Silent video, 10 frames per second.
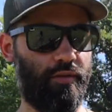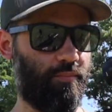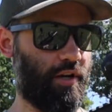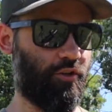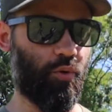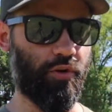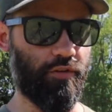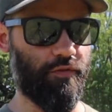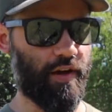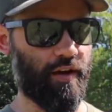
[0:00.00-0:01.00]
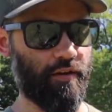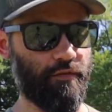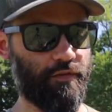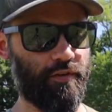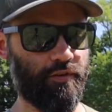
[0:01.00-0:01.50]
by 25
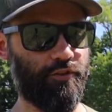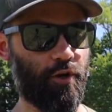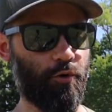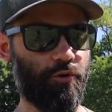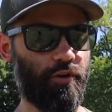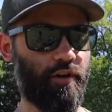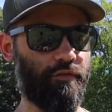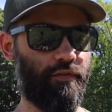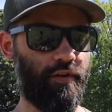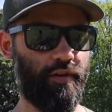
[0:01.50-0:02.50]
Tokarev.